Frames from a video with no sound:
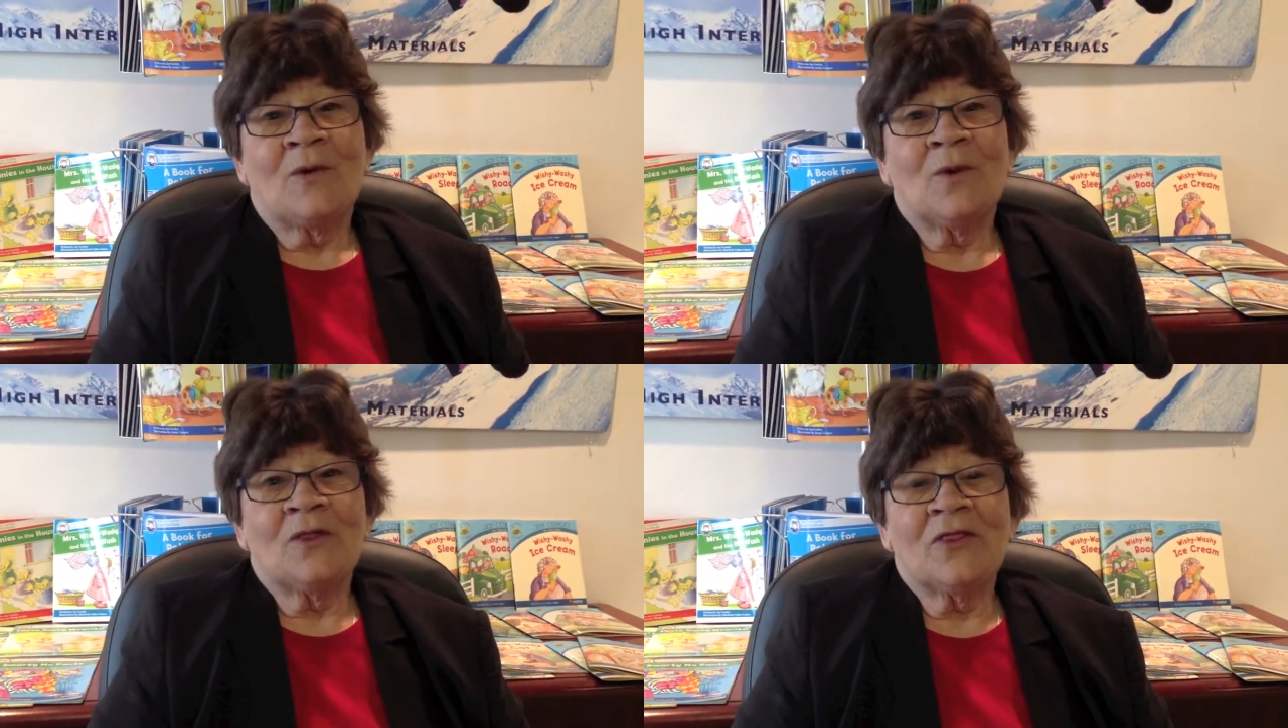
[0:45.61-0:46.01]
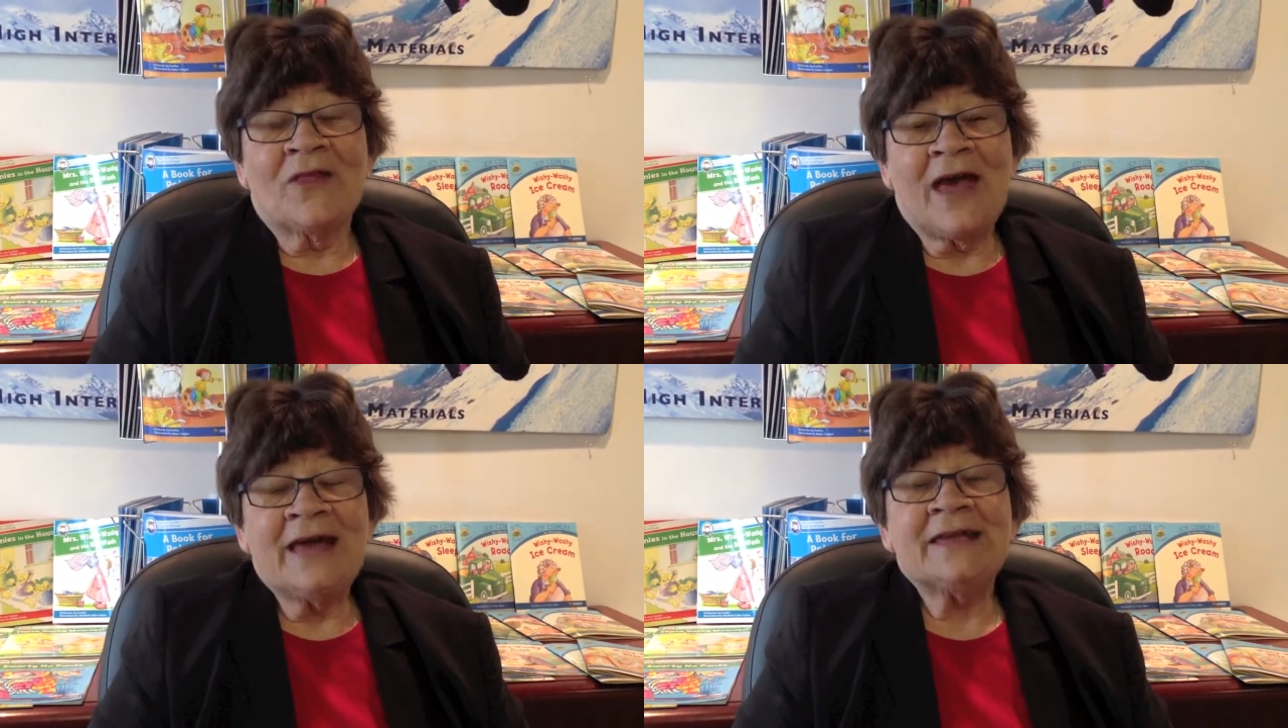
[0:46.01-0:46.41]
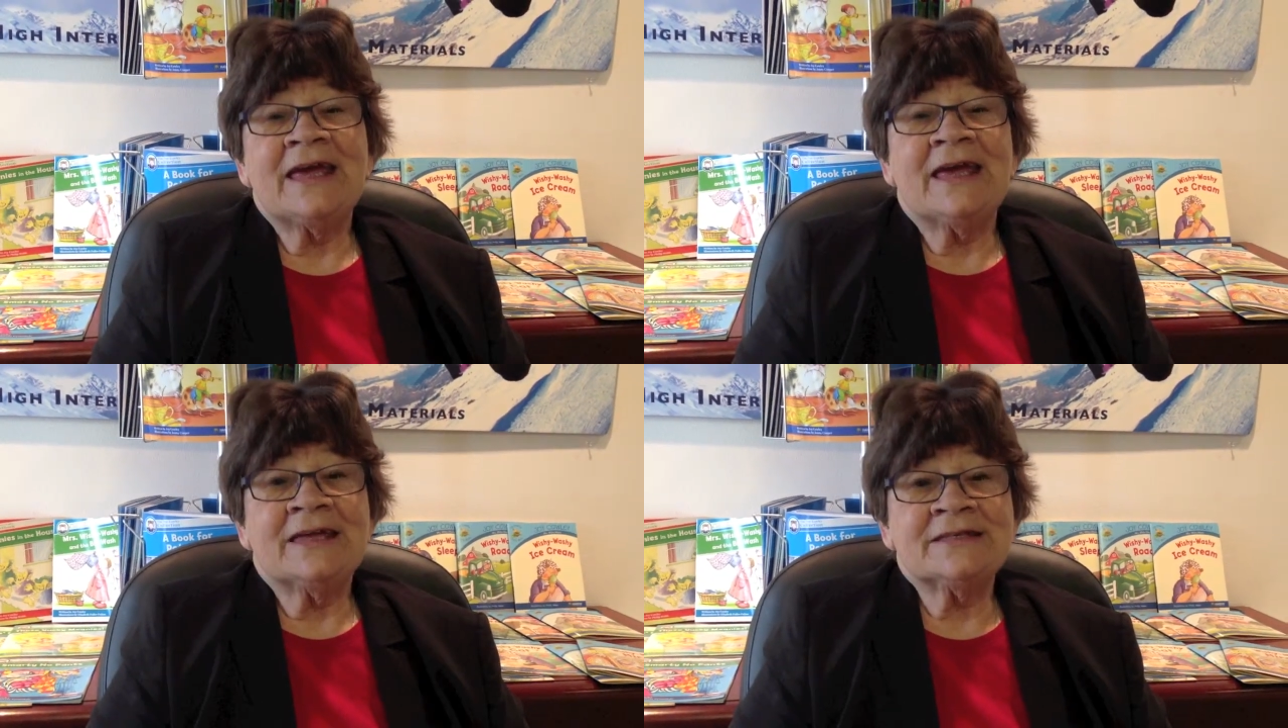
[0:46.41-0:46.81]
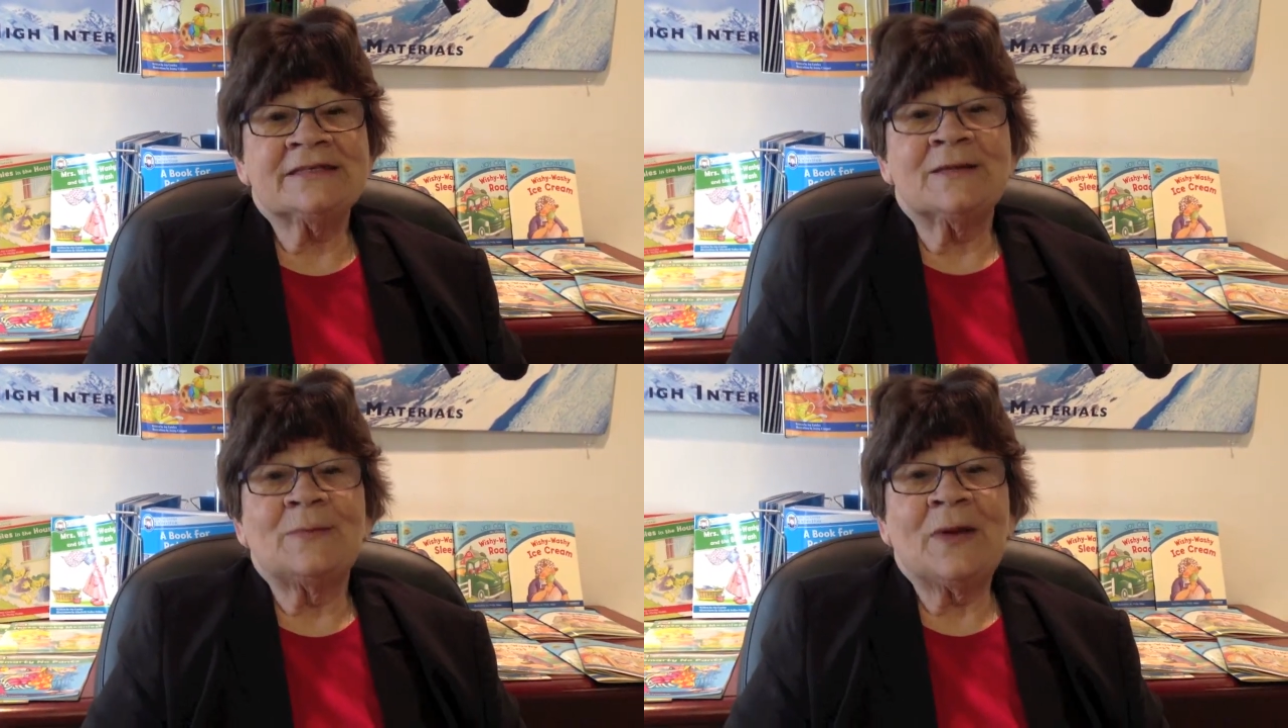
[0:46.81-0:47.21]
Well, that is
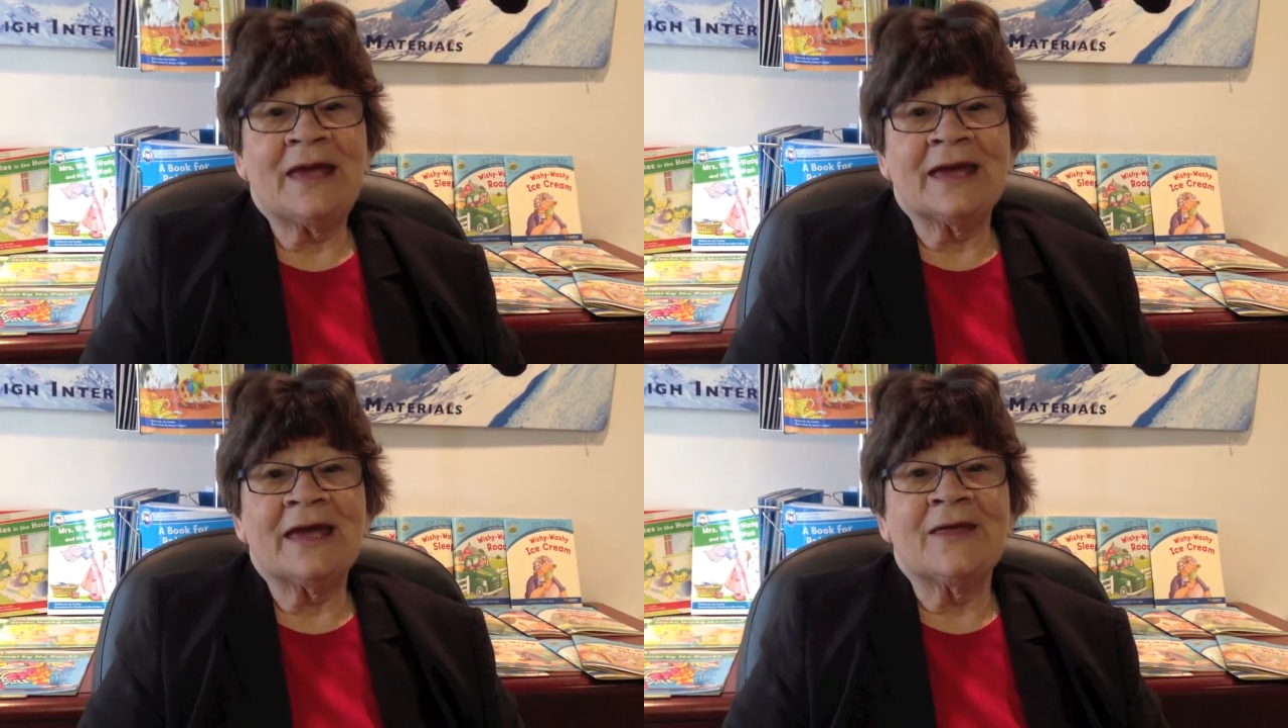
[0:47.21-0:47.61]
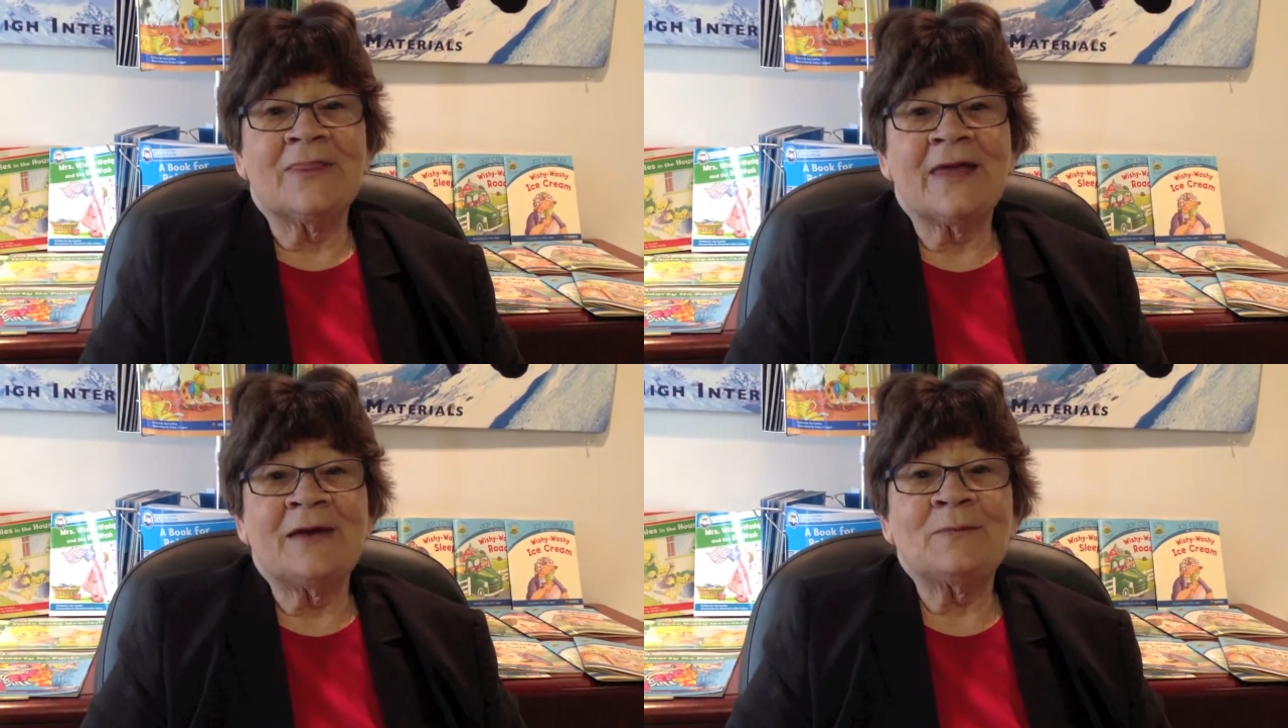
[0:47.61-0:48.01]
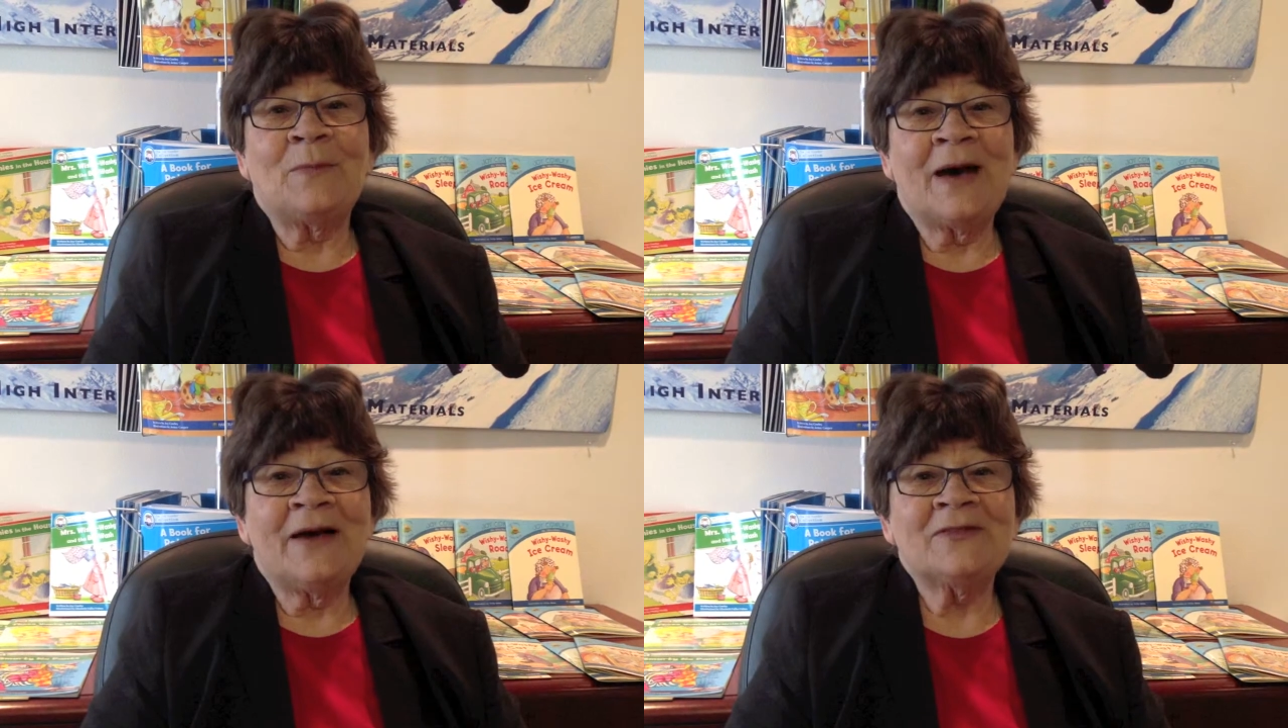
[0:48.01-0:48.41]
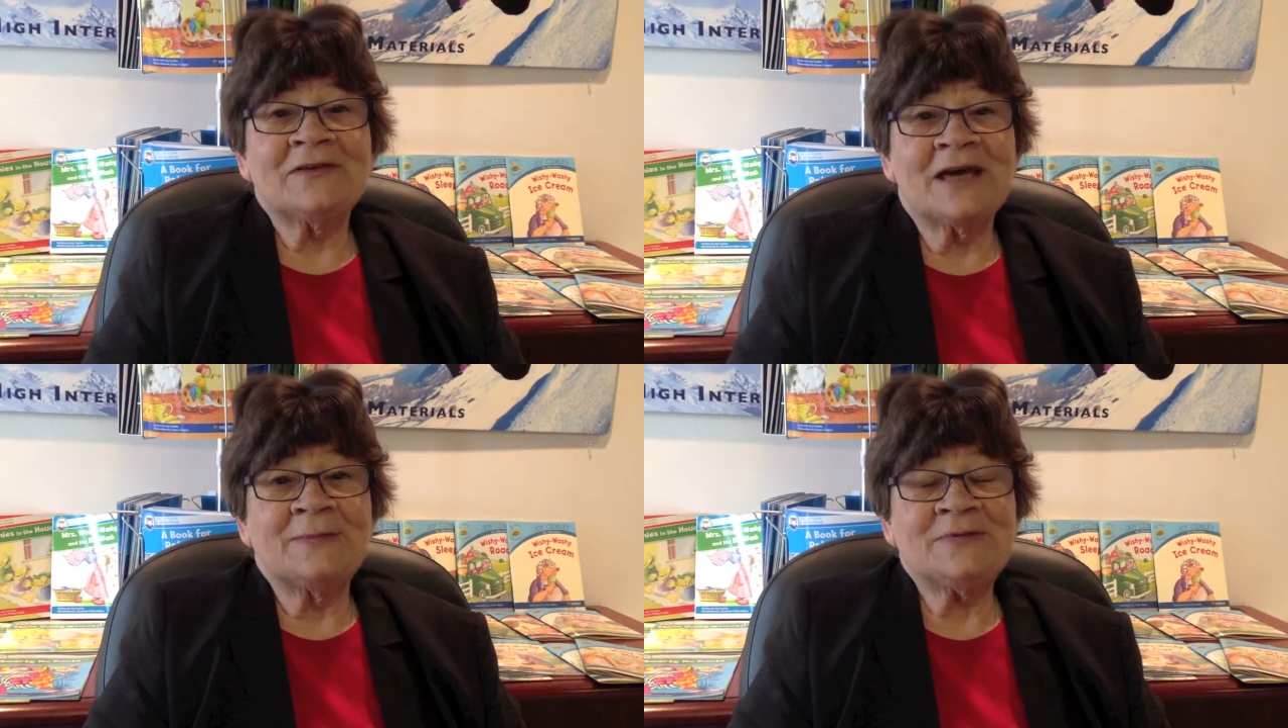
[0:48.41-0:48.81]
the pig in that
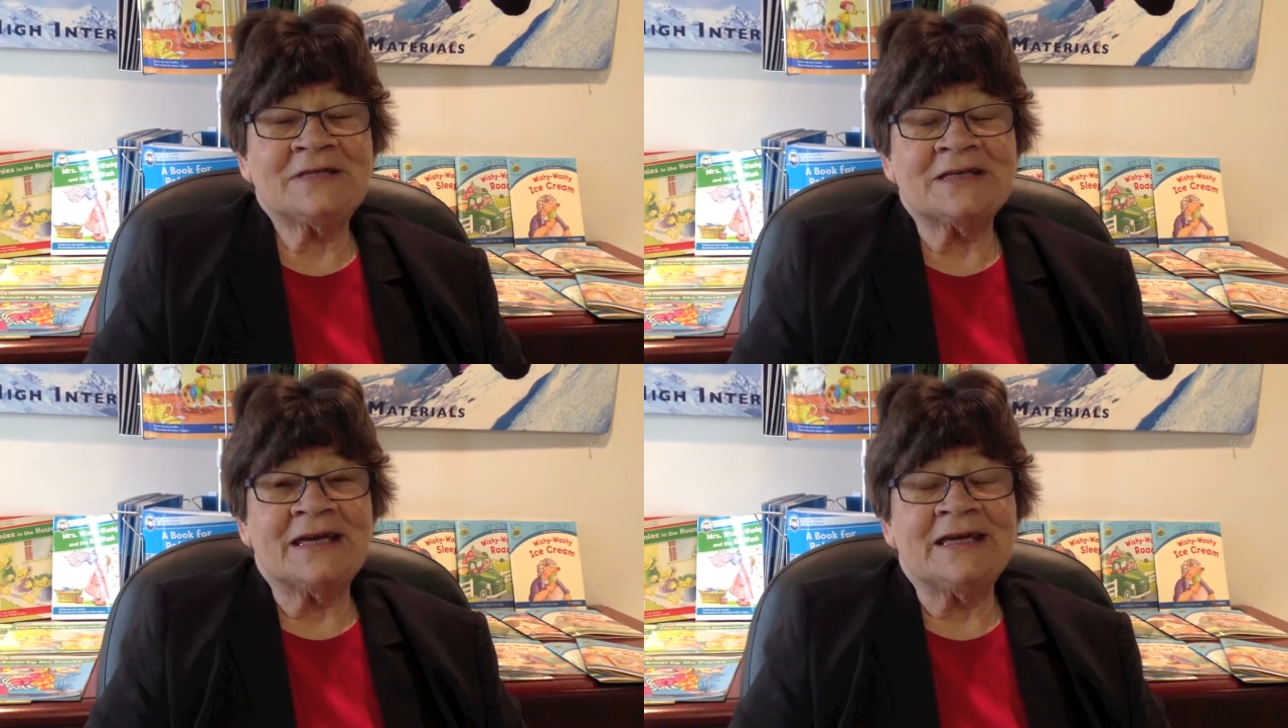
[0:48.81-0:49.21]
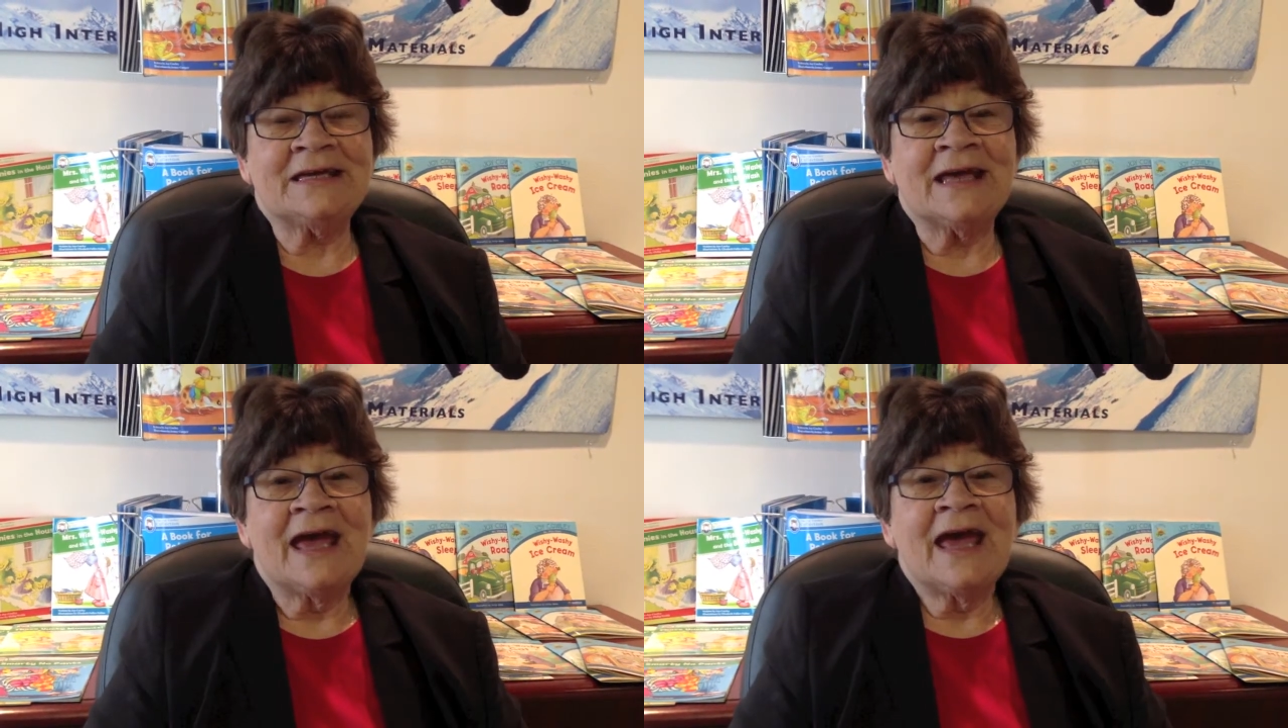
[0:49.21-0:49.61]
bathtub scene.